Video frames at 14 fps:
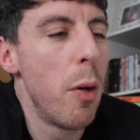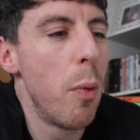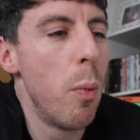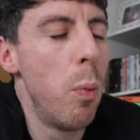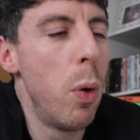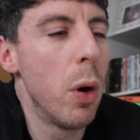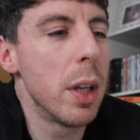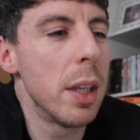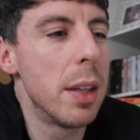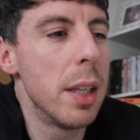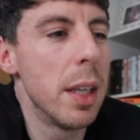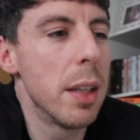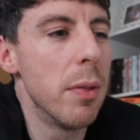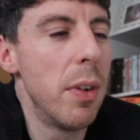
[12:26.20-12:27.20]
what it
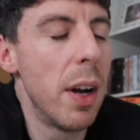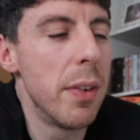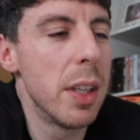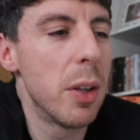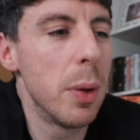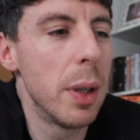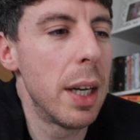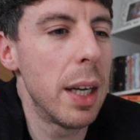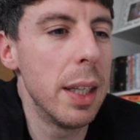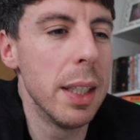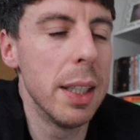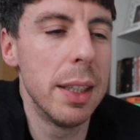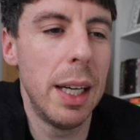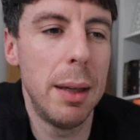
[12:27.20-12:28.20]
did very
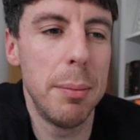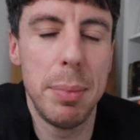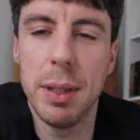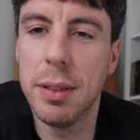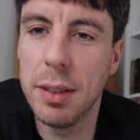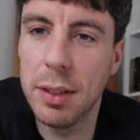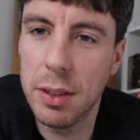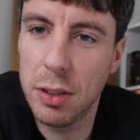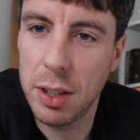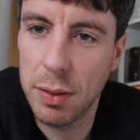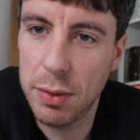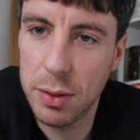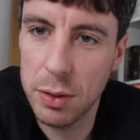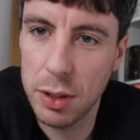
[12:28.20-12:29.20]
quickly, and that business at
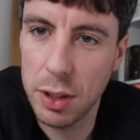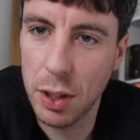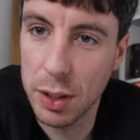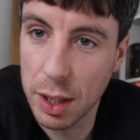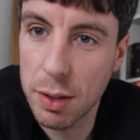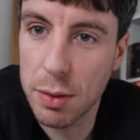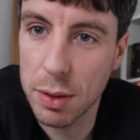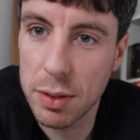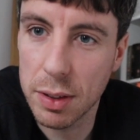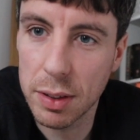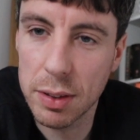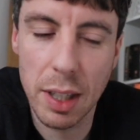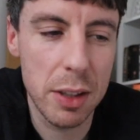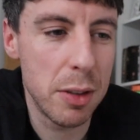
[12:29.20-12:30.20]
Sheffield United through
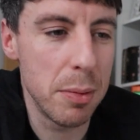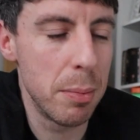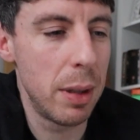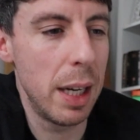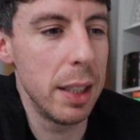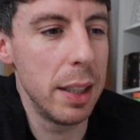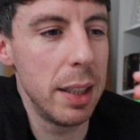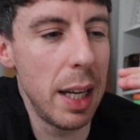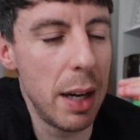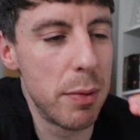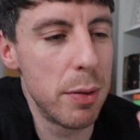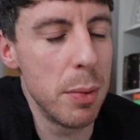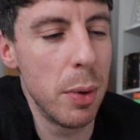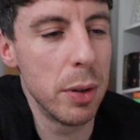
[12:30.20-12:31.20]
succession planning,
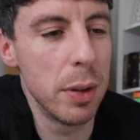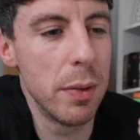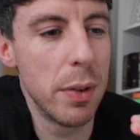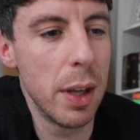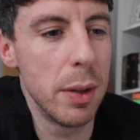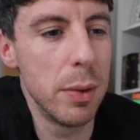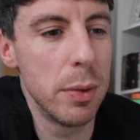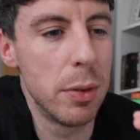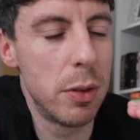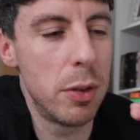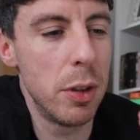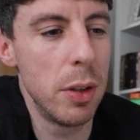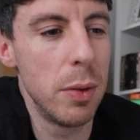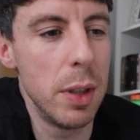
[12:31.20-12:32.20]
every one of those
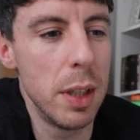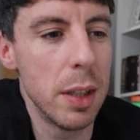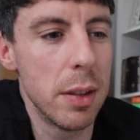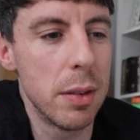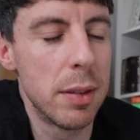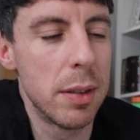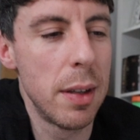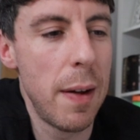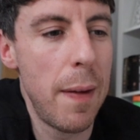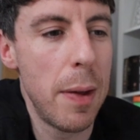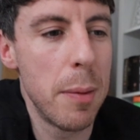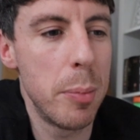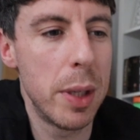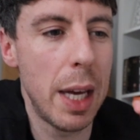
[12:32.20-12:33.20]
juniors
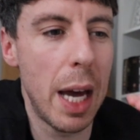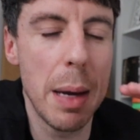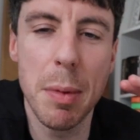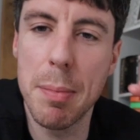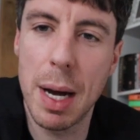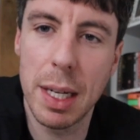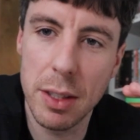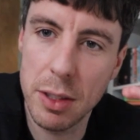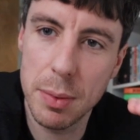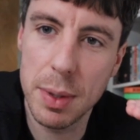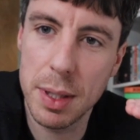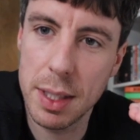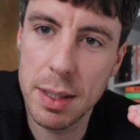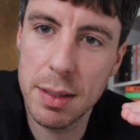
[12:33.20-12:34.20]
became a manager
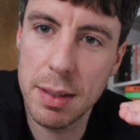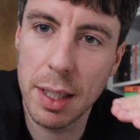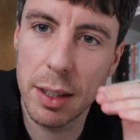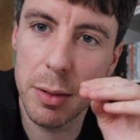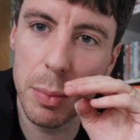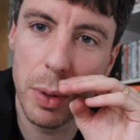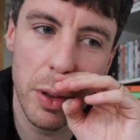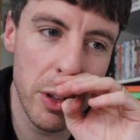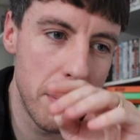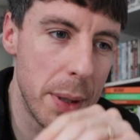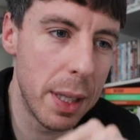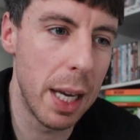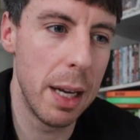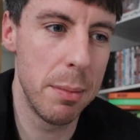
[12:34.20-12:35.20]
within 6 months,
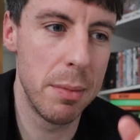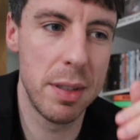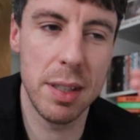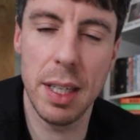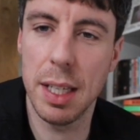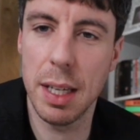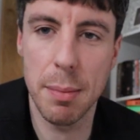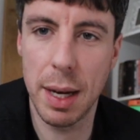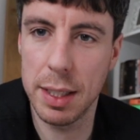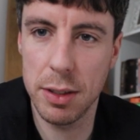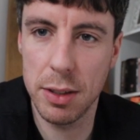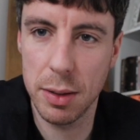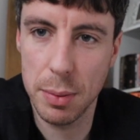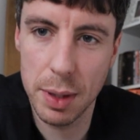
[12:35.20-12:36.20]
became senior
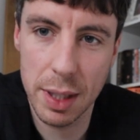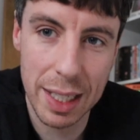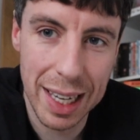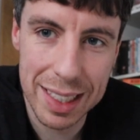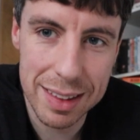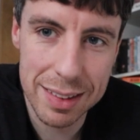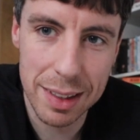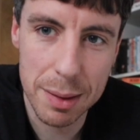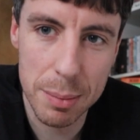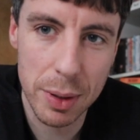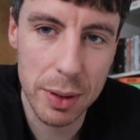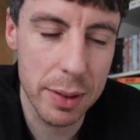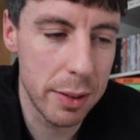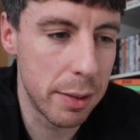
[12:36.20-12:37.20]
manager within 18
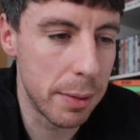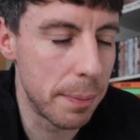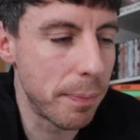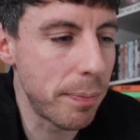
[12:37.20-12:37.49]
months.